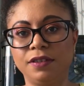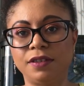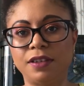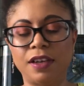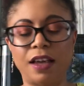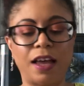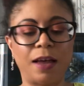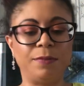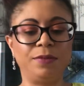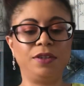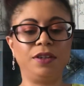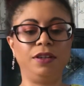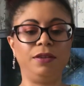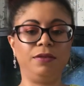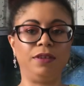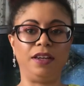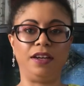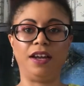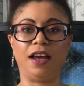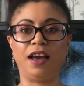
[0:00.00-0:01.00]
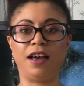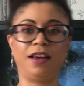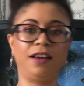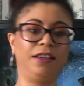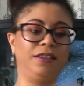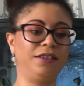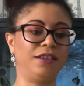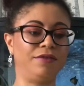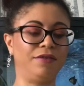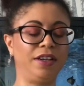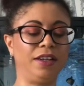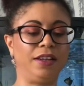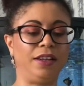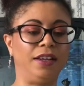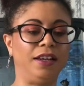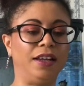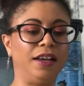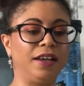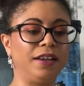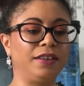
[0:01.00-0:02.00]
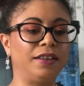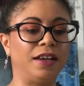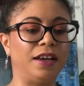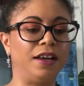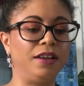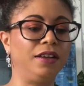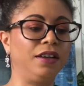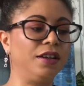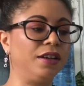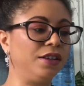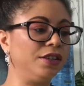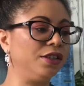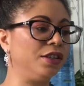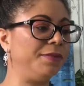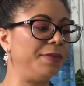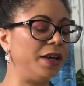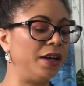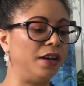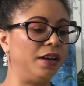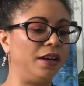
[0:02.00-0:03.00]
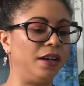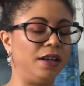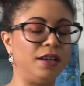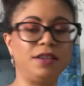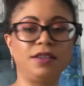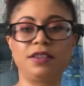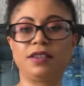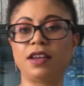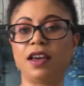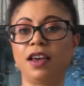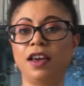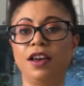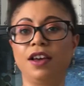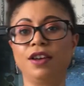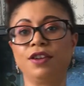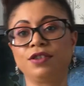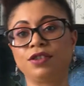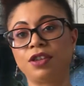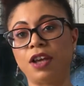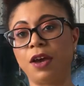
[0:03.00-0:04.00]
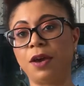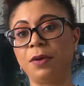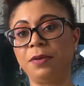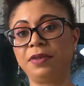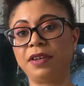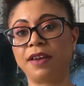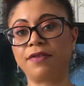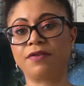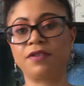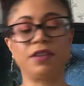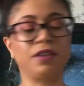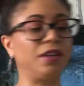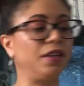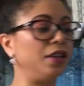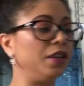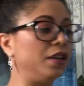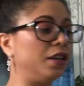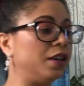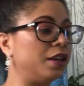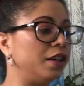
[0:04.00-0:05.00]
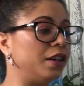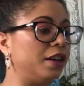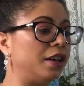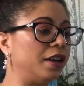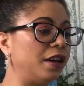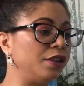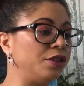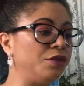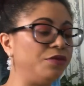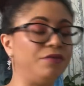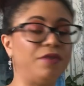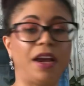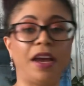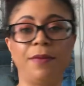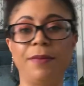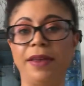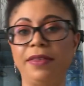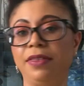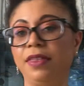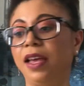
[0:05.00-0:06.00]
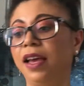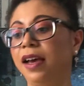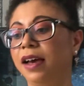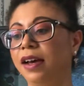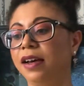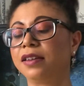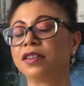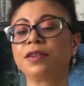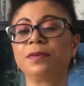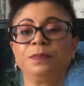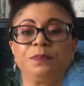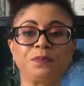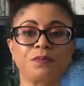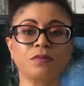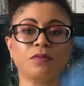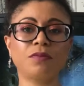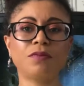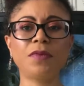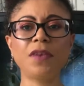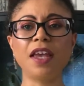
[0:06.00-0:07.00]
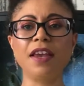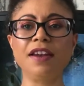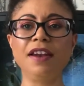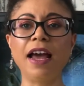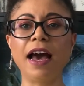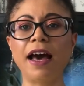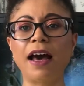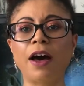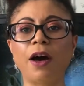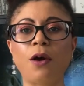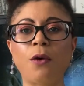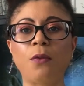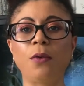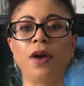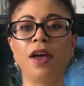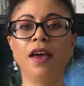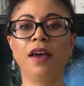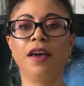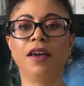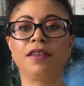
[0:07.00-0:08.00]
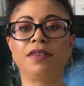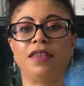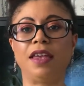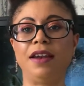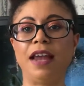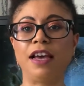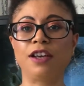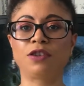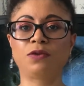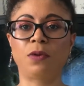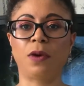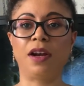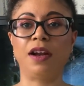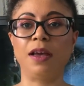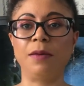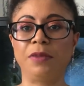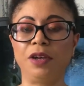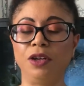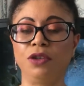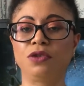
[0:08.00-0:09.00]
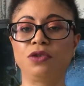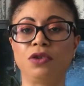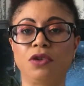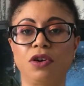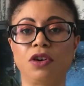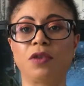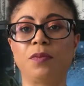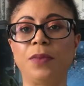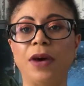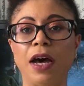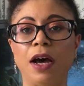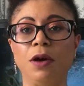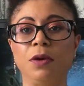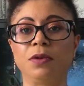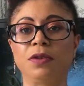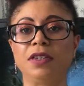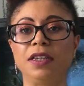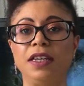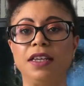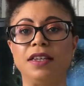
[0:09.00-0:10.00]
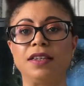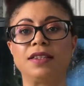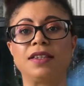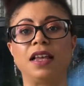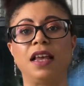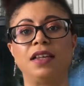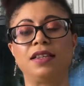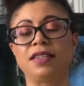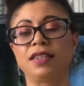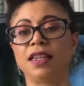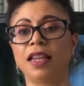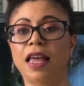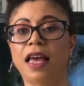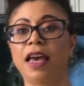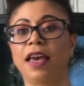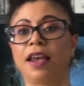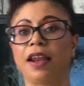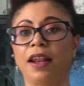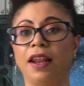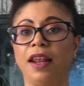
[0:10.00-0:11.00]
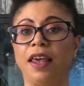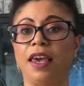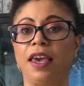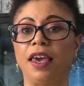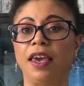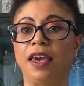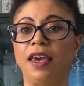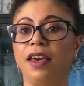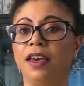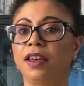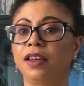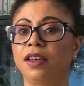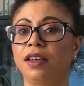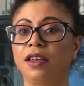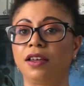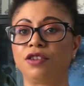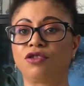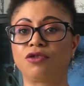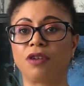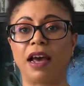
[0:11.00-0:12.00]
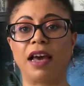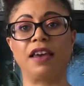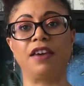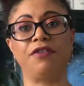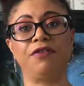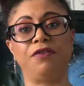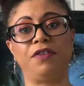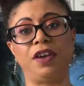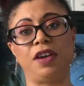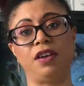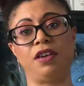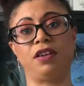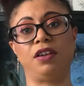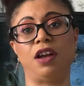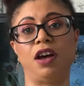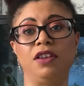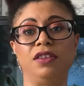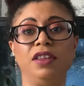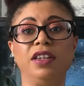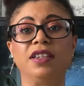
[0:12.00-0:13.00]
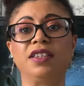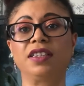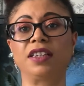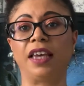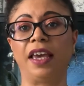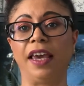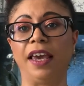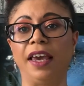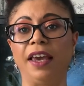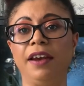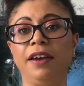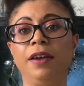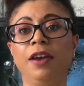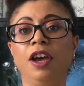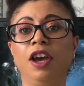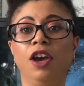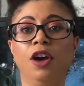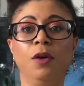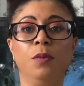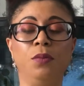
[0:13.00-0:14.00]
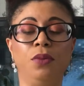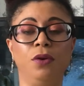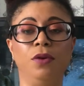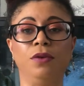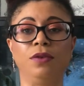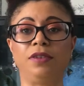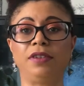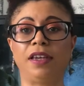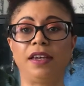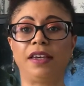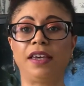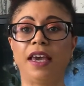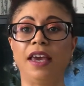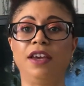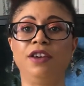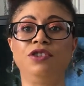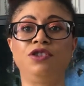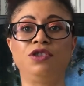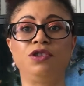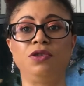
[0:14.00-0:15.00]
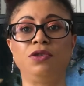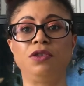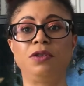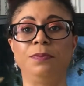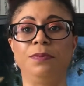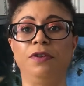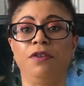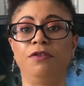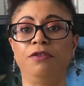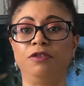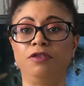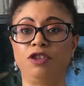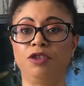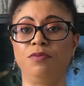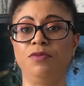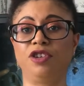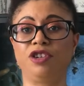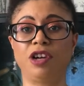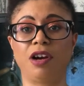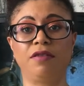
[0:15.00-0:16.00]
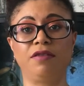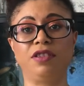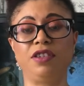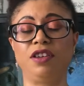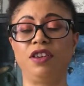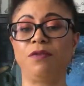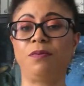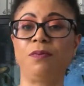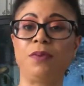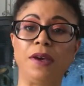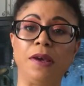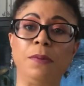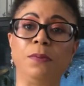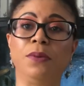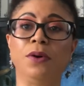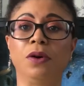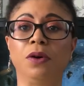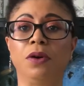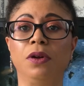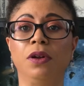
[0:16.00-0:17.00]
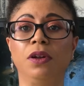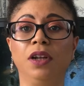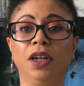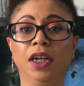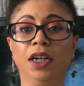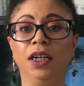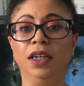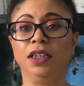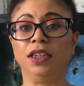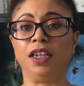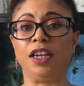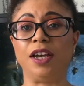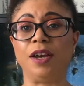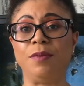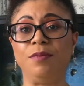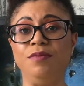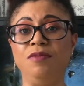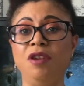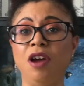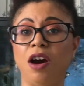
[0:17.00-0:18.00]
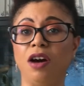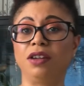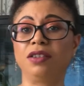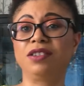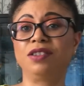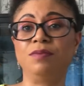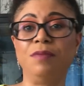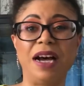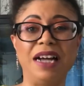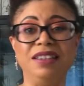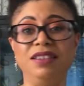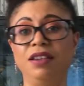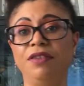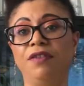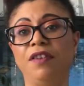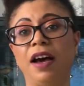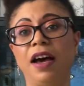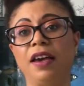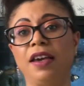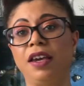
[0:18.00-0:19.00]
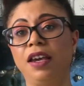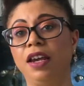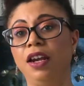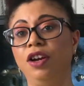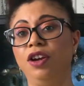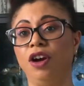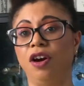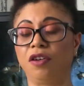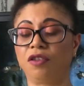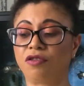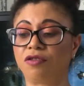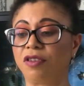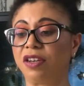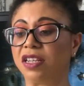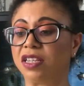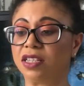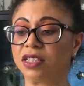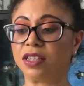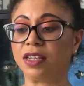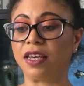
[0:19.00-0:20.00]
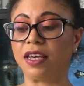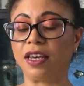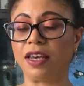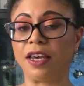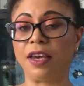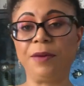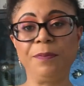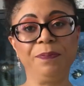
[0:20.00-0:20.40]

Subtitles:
Absolutely nice. I really like that a lot, to be honest. So definitely I do recommend that. Now the next one I'm going to talk about is slightly drier feel on the skin, but again suitable for the majority of people, not mattifying, not greasy.